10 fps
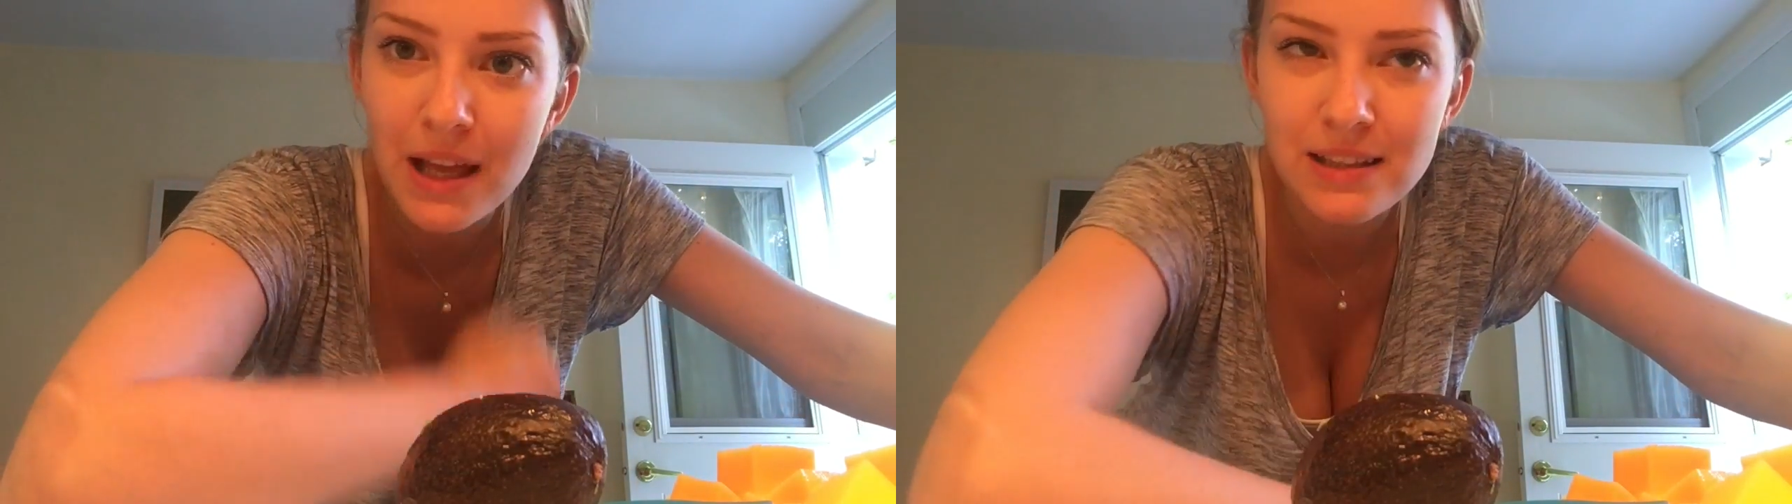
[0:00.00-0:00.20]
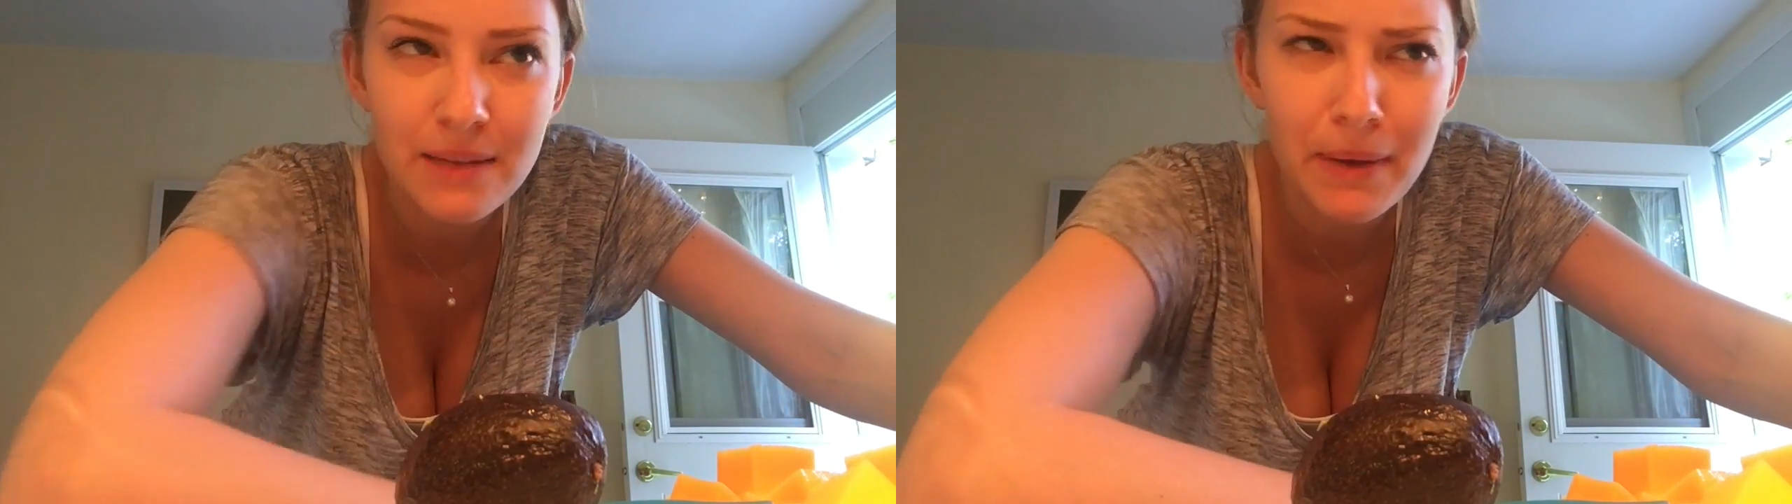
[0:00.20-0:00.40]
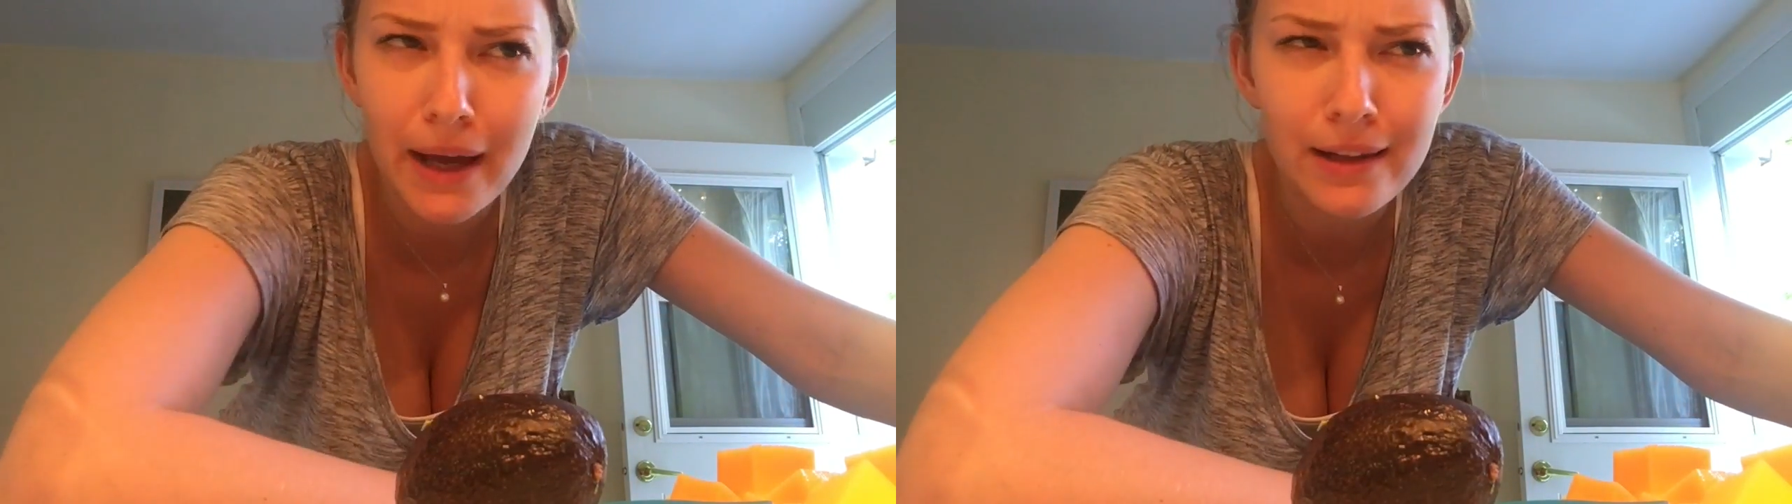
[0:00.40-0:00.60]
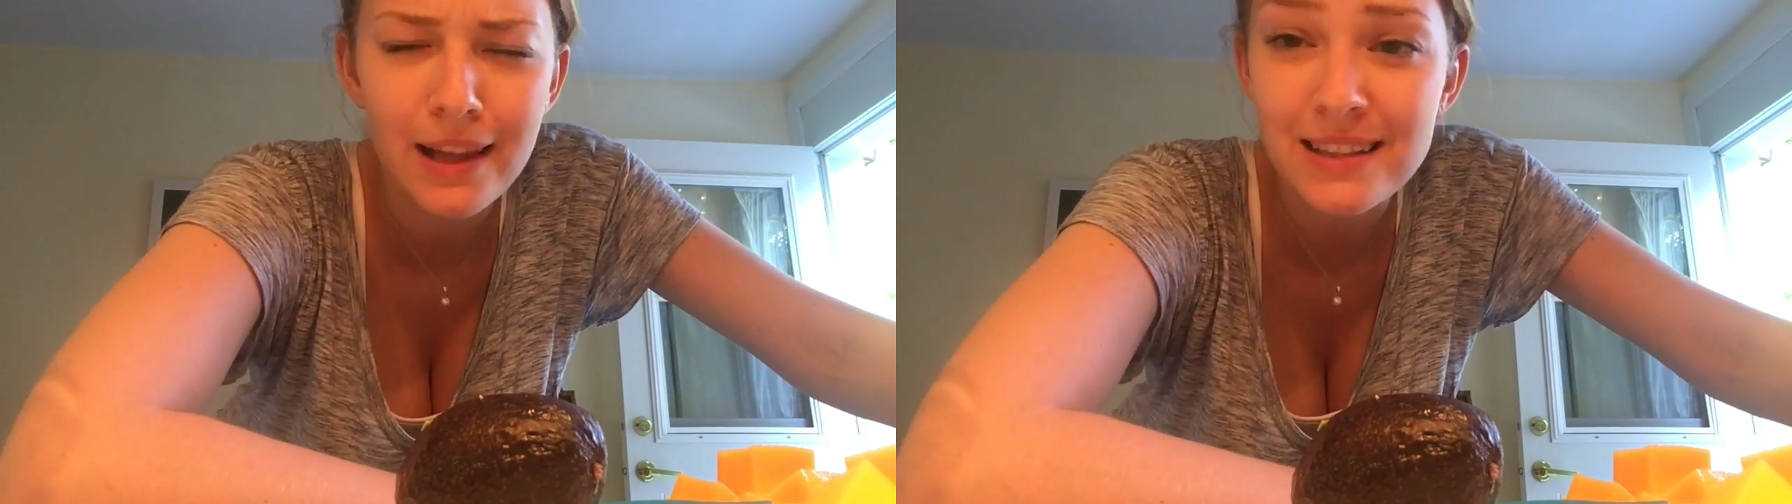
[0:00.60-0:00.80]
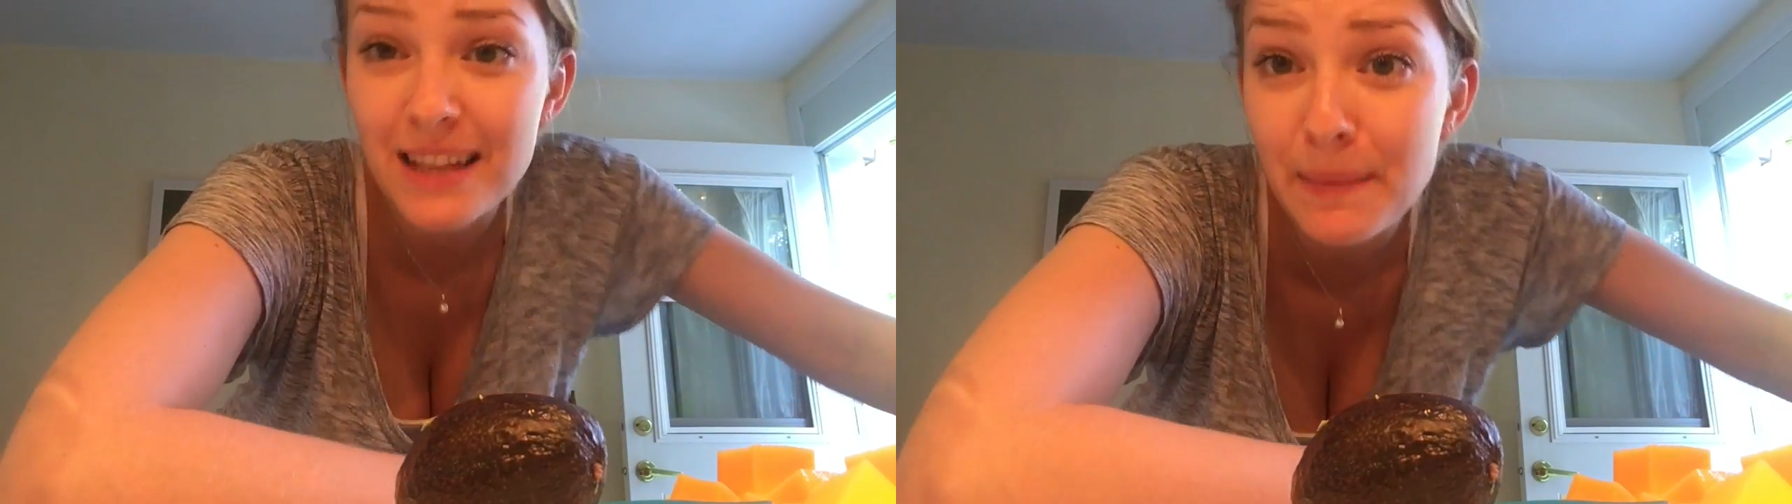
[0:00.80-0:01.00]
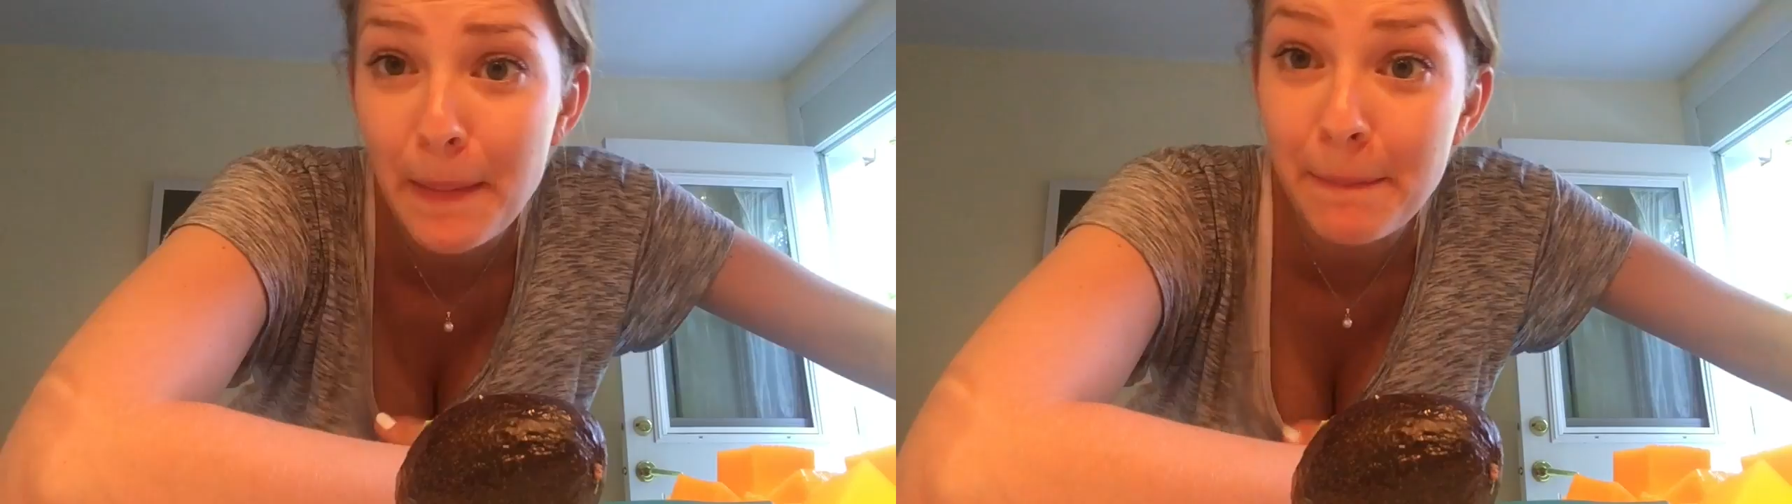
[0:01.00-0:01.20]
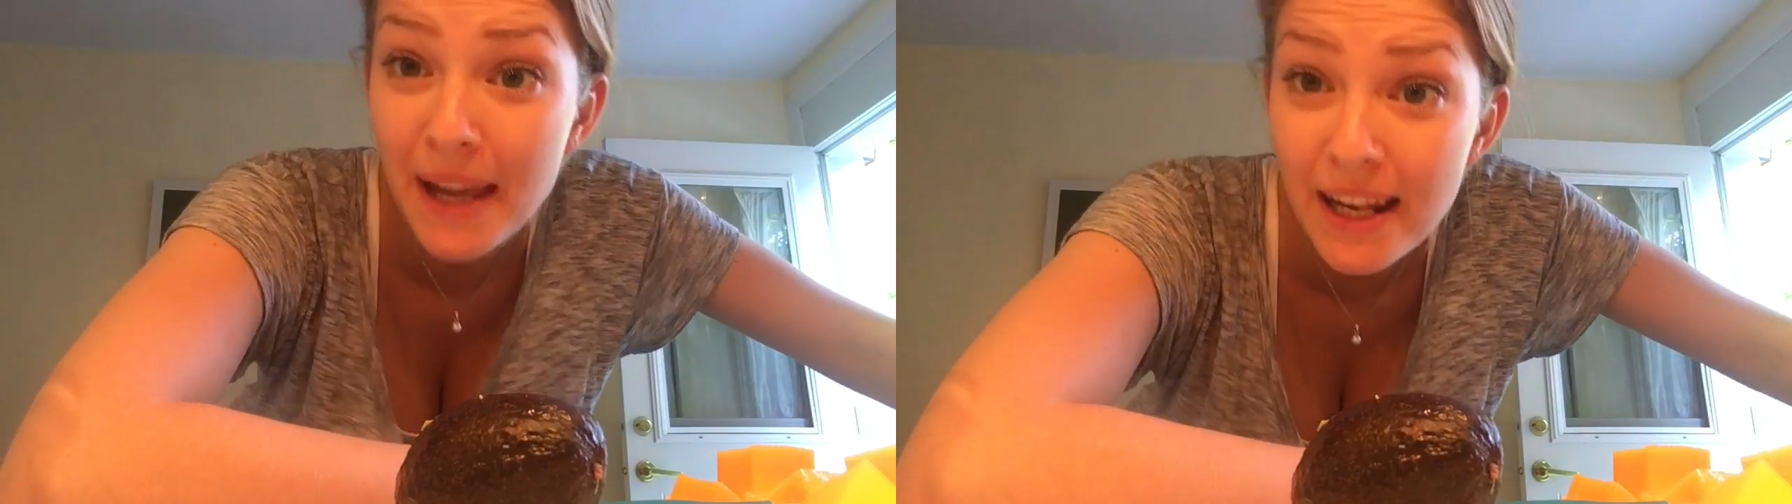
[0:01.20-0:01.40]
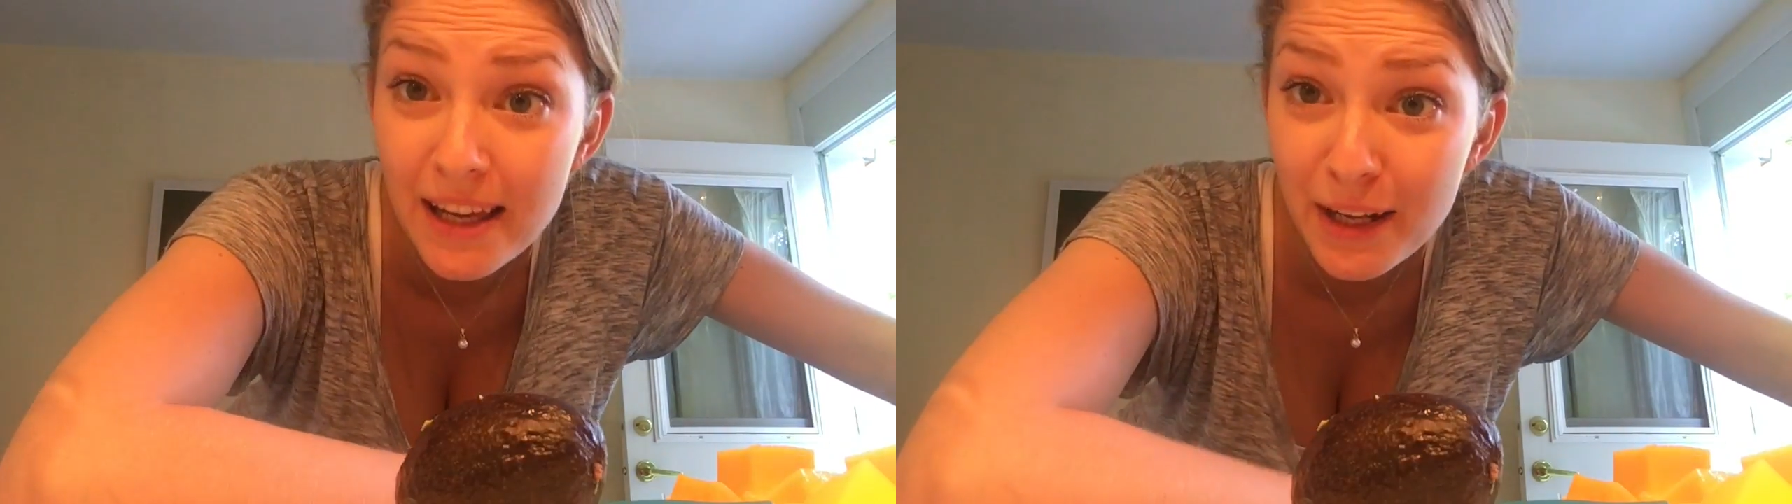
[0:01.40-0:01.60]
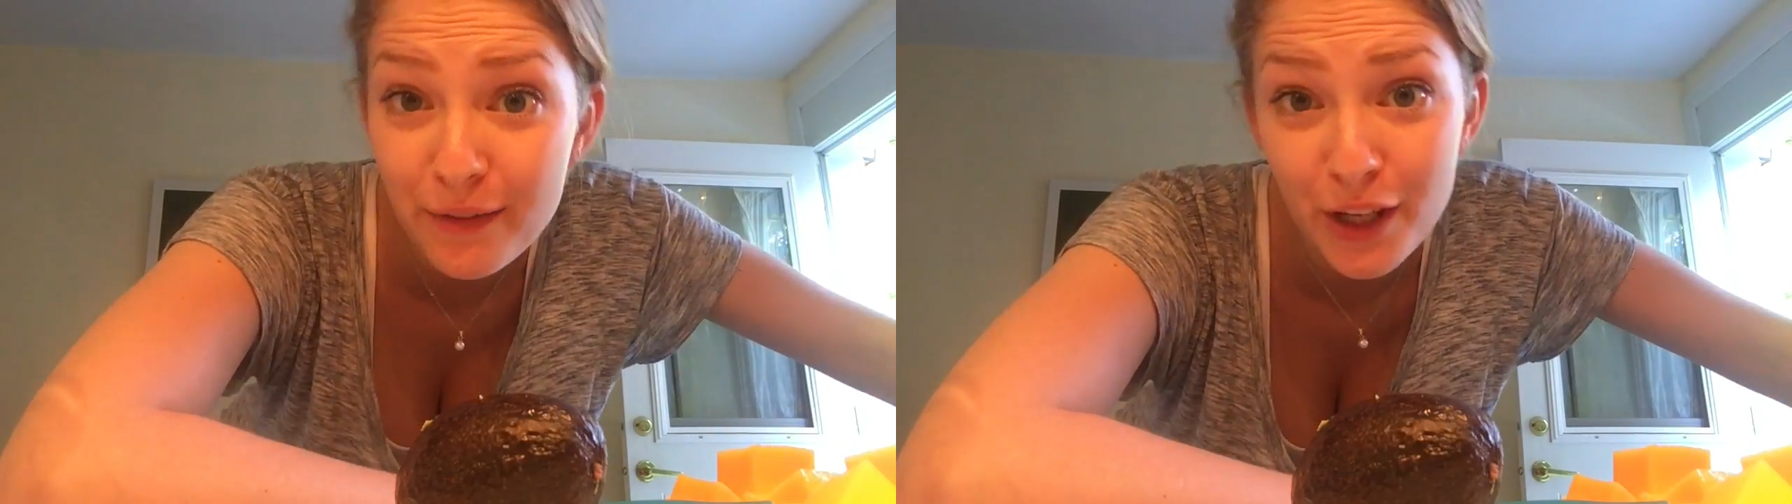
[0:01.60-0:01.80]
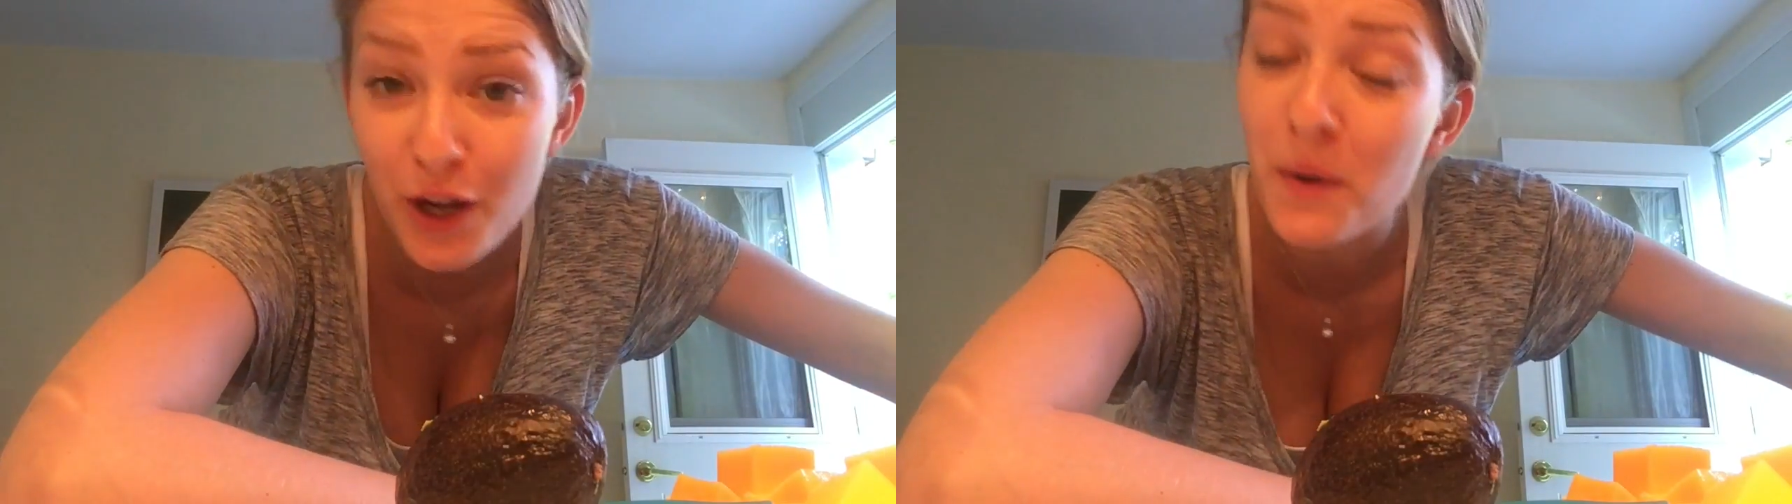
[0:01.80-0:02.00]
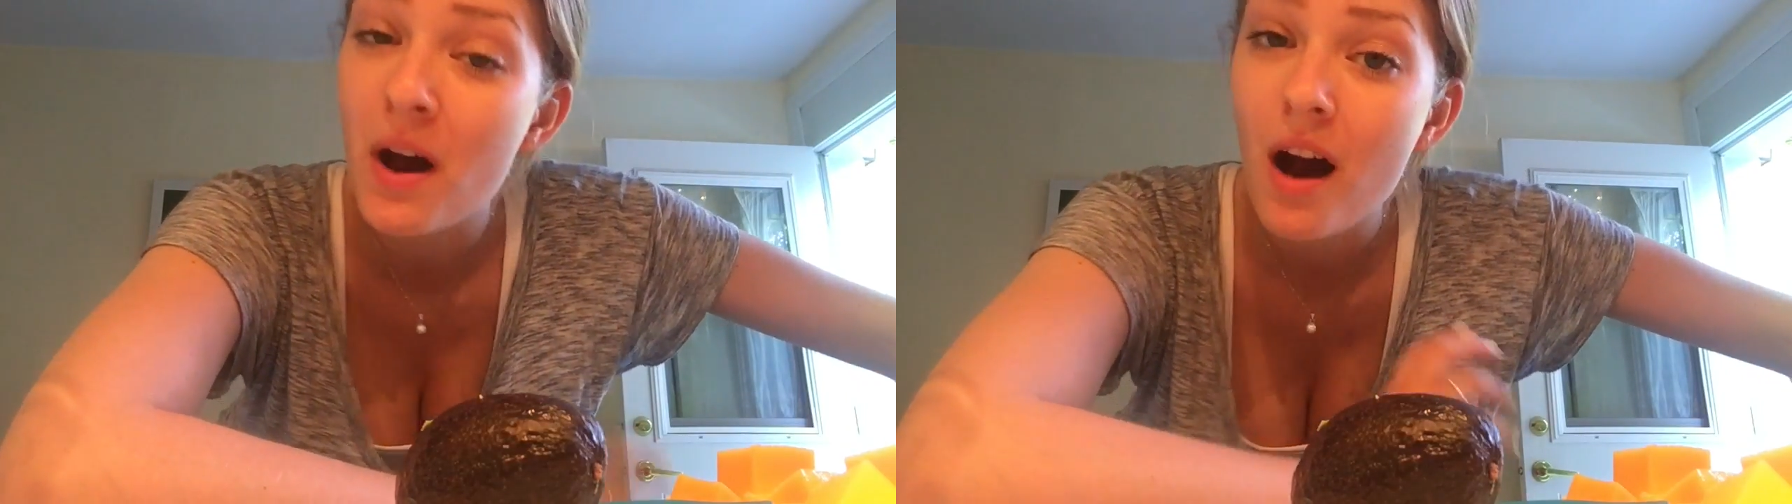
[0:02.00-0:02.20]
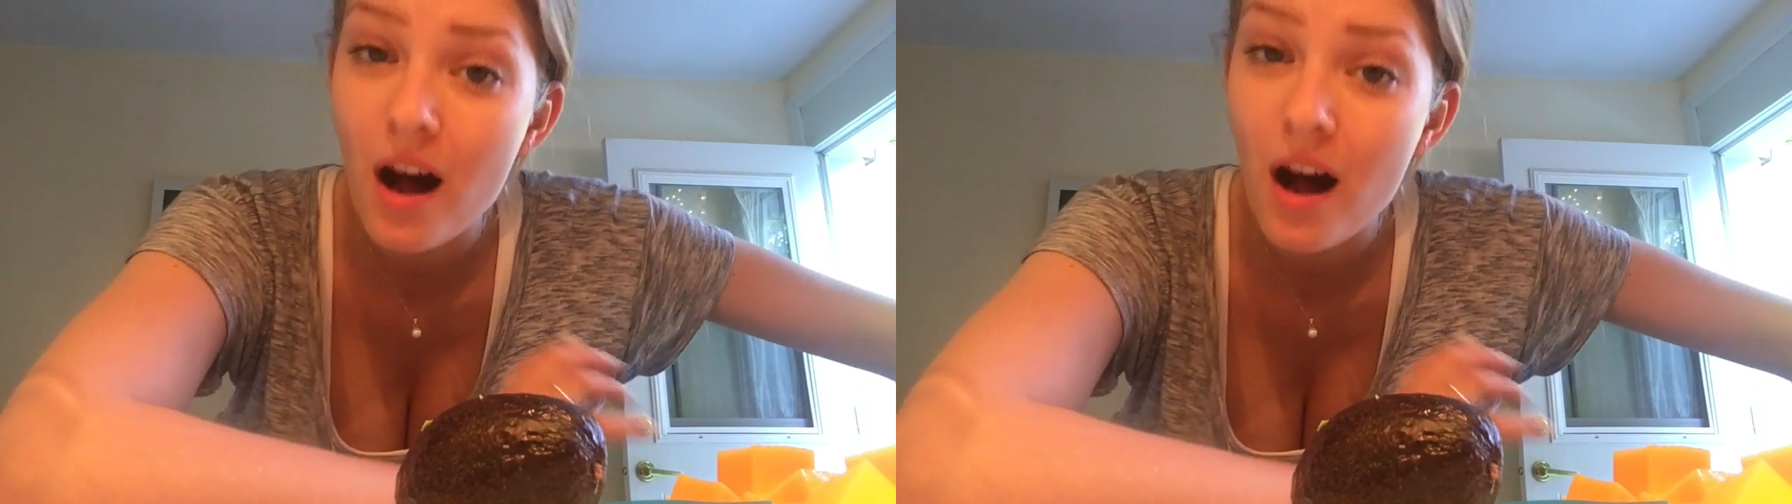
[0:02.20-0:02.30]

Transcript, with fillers: Last time I had it, last time I made it in a video,